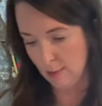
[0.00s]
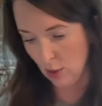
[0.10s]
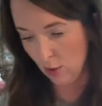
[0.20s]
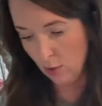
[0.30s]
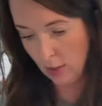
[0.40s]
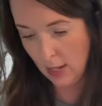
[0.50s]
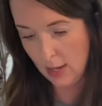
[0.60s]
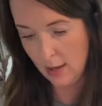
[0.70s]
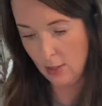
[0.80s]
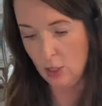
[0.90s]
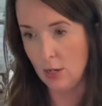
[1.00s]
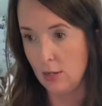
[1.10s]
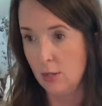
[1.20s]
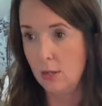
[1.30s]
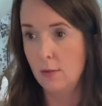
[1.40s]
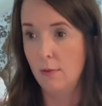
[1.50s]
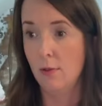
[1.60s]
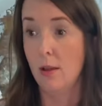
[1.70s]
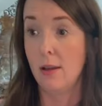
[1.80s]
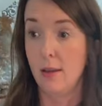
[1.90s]
I'm totally just
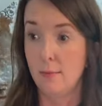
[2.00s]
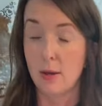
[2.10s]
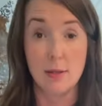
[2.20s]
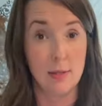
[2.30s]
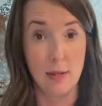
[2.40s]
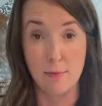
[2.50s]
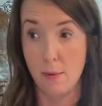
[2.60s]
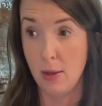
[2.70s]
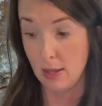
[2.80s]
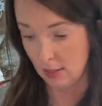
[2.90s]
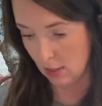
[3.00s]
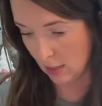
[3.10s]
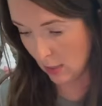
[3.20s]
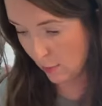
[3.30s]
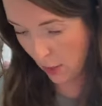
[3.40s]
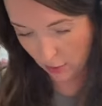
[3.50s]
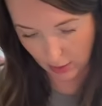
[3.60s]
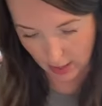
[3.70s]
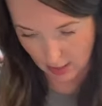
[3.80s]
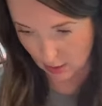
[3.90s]
flying by the seat of my pants on this bow,
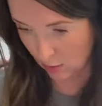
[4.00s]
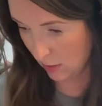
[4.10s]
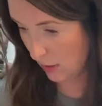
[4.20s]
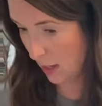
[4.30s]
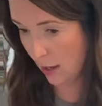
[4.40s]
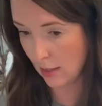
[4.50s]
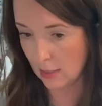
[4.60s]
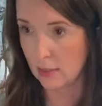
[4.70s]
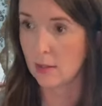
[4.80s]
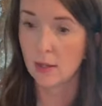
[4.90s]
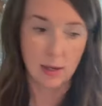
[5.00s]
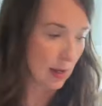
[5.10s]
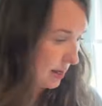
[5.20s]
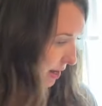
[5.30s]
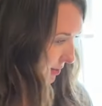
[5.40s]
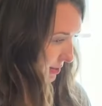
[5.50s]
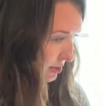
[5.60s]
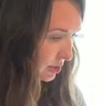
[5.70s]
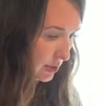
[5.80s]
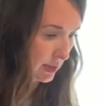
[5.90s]
okay? So we'll see how this
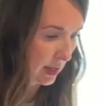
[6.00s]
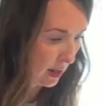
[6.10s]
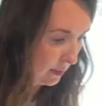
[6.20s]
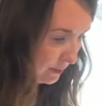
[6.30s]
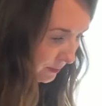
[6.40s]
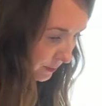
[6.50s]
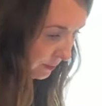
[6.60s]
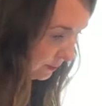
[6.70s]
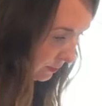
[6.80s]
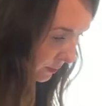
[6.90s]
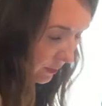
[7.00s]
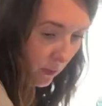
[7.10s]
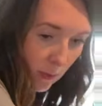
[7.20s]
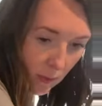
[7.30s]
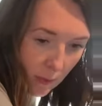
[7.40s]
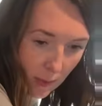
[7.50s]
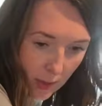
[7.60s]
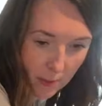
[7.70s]
turns out. All